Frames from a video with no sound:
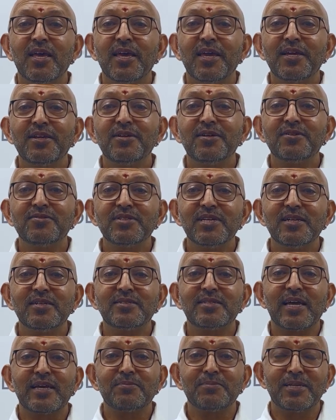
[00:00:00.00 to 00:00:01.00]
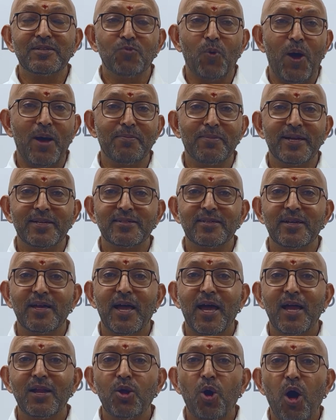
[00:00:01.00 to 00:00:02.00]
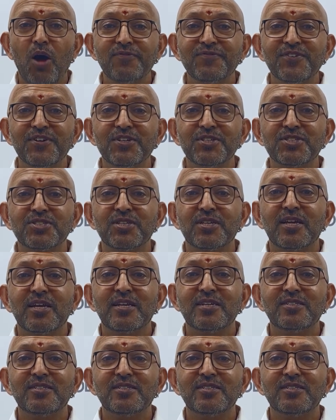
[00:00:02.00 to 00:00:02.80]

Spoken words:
in a real-time environment and offers